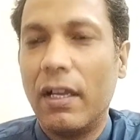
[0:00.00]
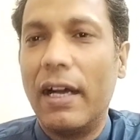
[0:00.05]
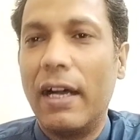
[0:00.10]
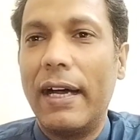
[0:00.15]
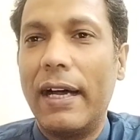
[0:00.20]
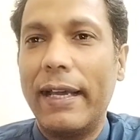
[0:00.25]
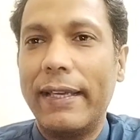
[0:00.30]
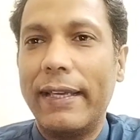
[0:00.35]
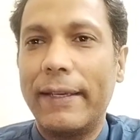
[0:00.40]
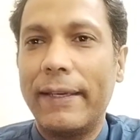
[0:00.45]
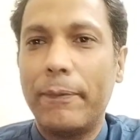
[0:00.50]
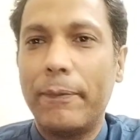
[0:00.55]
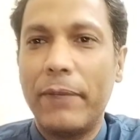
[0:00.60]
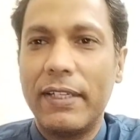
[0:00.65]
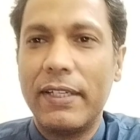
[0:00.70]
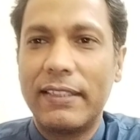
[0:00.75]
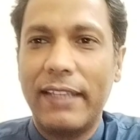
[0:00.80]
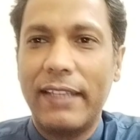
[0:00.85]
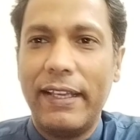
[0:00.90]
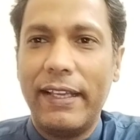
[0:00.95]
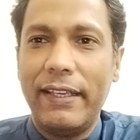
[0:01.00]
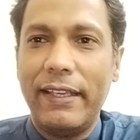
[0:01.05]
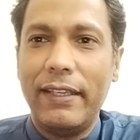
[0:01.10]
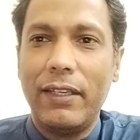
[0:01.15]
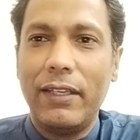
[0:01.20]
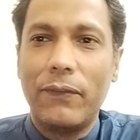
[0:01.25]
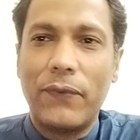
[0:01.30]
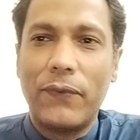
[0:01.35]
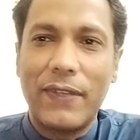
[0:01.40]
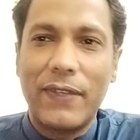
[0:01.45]
I have been
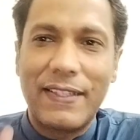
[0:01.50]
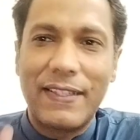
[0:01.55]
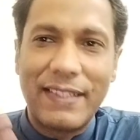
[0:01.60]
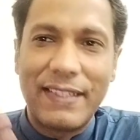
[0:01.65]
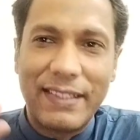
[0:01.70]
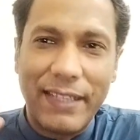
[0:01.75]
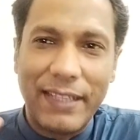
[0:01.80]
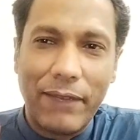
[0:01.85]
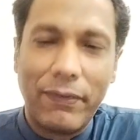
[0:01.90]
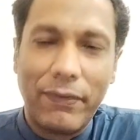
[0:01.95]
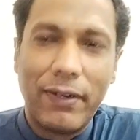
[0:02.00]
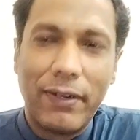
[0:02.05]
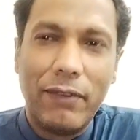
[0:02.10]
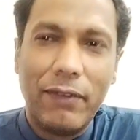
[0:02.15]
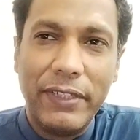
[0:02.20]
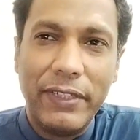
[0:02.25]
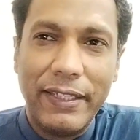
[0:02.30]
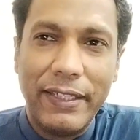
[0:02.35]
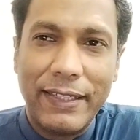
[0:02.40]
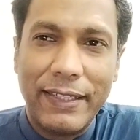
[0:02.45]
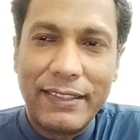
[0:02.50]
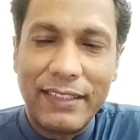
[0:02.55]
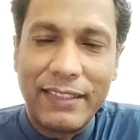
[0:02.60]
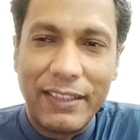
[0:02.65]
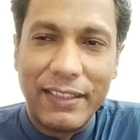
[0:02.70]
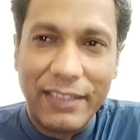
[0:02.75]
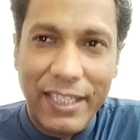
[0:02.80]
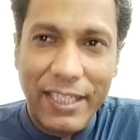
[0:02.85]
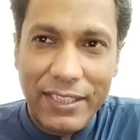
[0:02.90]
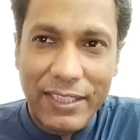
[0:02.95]
saying for several weeks,
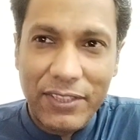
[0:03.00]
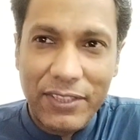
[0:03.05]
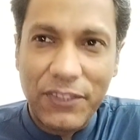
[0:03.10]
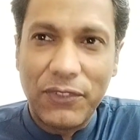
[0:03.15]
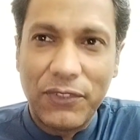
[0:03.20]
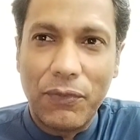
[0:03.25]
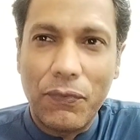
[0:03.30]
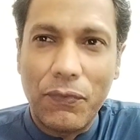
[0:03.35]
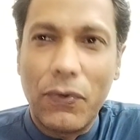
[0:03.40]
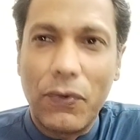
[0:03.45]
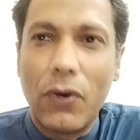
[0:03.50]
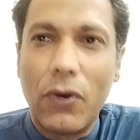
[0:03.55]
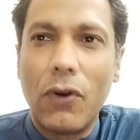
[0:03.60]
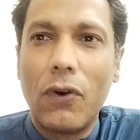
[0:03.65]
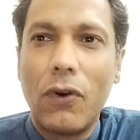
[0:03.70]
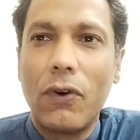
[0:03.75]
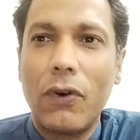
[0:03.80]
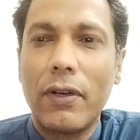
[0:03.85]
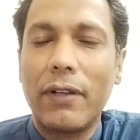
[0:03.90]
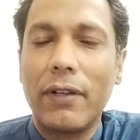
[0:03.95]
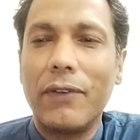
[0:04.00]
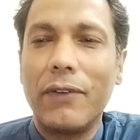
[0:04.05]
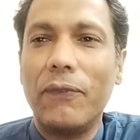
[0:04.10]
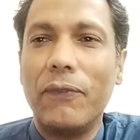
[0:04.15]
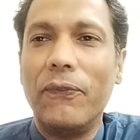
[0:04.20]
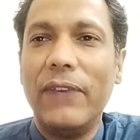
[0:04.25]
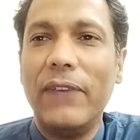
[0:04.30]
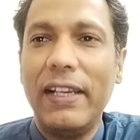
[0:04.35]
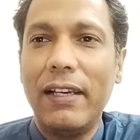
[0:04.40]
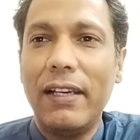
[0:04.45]
this war
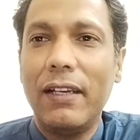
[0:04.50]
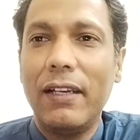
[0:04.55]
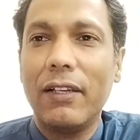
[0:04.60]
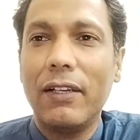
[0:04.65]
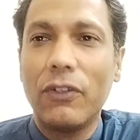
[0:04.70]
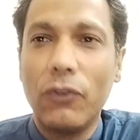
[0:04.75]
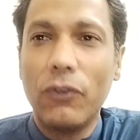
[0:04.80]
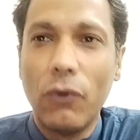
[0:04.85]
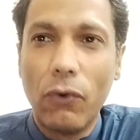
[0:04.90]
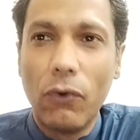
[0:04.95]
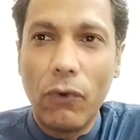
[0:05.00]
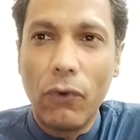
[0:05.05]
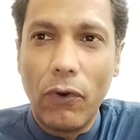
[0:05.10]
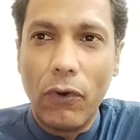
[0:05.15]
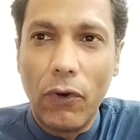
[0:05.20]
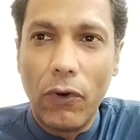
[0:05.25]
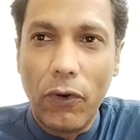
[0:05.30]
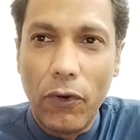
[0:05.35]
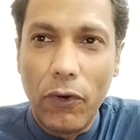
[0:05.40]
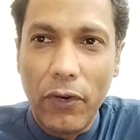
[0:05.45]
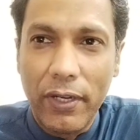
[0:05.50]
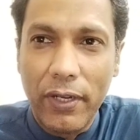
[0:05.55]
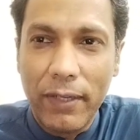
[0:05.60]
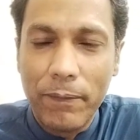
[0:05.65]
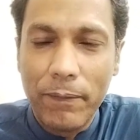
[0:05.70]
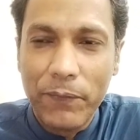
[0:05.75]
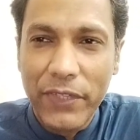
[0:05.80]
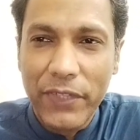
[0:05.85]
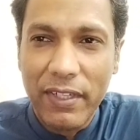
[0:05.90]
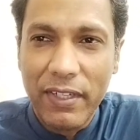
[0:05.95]
will go
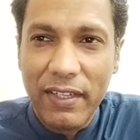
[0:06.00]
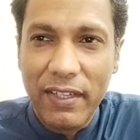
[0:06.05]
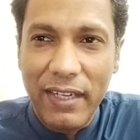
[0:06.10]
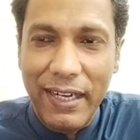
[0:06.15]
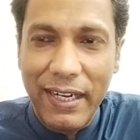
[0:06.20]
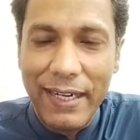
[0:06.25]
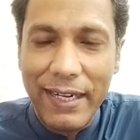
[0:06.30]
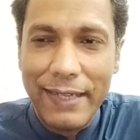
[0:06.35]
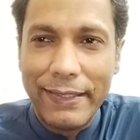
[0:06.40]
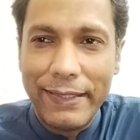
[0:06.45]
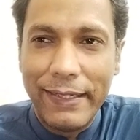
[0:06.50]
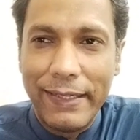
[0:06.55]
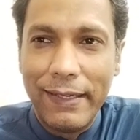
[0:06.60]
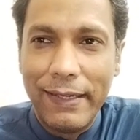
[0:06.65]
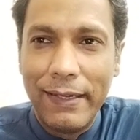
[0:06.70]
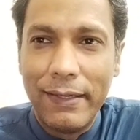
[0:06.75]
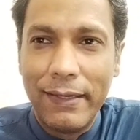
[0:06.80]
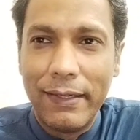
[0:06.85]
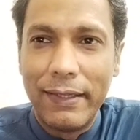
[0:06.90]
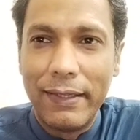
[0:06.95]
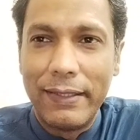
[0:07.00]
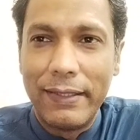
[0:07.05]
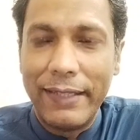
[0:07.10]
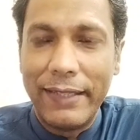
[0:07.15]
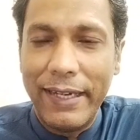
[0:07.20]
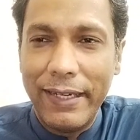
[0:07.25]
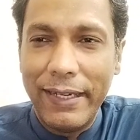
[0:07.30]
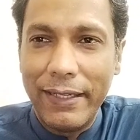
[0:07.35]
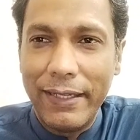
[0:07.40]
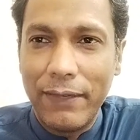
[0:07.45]
on until
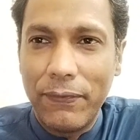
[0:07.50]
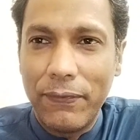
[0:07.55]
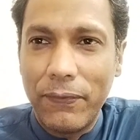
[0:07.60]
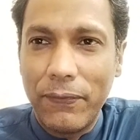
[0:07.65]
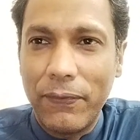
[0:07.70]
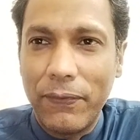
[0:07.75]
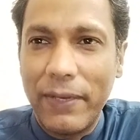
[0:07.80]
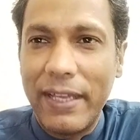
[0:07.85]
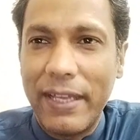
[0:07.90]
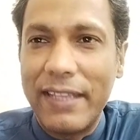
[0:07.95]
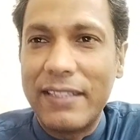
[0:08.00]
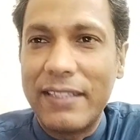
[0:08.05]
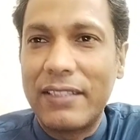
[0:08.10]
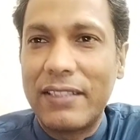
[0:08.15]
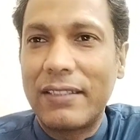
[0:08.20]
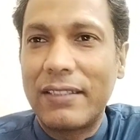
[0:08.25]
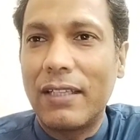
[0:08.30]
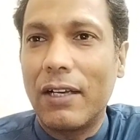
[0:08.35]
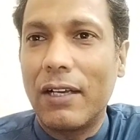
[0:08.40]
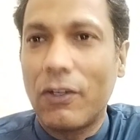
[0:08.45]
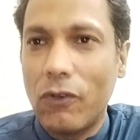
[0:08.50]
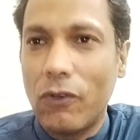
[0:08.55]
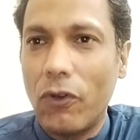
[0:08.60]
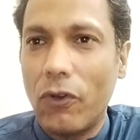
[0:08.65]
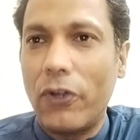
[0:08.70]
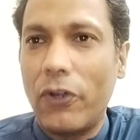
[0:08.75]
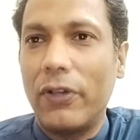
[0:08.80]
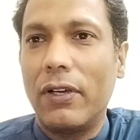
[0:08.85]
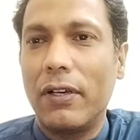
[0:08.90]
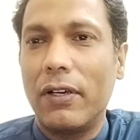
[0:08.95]
TDF has a
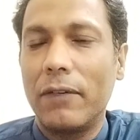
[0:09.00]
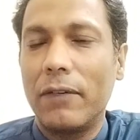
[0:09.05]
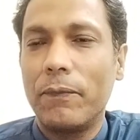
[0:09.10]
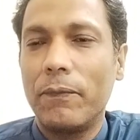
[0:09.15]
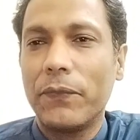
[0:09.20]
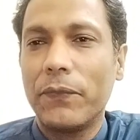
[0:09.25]
corridor.